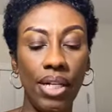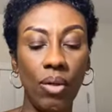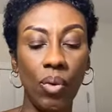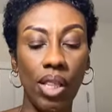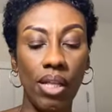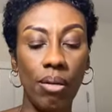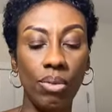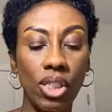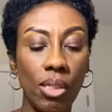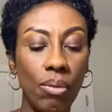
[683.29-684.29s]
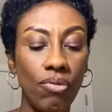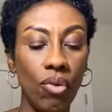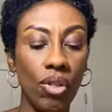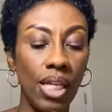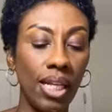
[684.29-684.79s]
meeting with them just
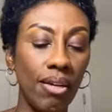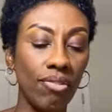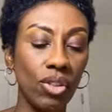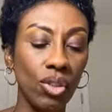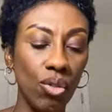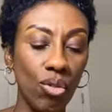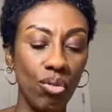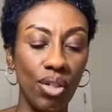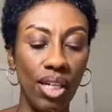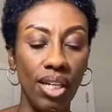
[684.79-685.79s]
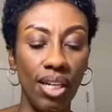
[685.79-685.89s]
before they left for school.